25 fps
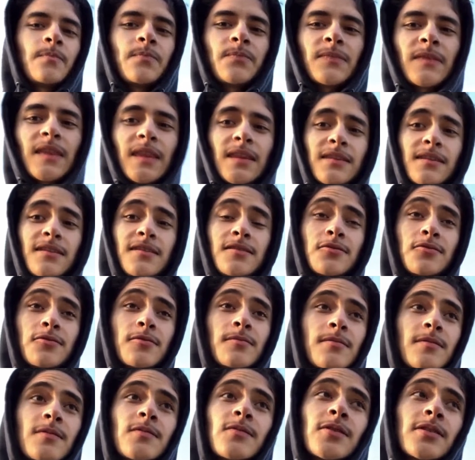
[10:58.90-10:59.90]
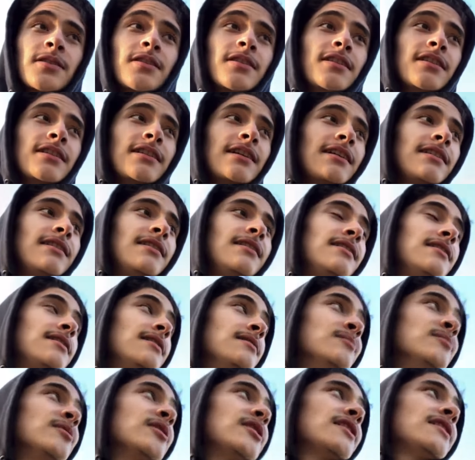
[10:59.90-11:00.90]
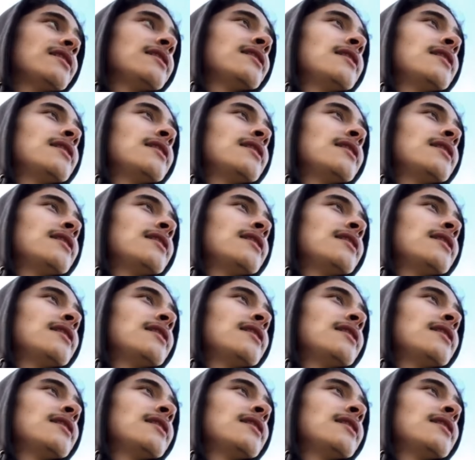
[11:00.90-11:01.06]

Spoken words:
These shrooms were a good idea, man.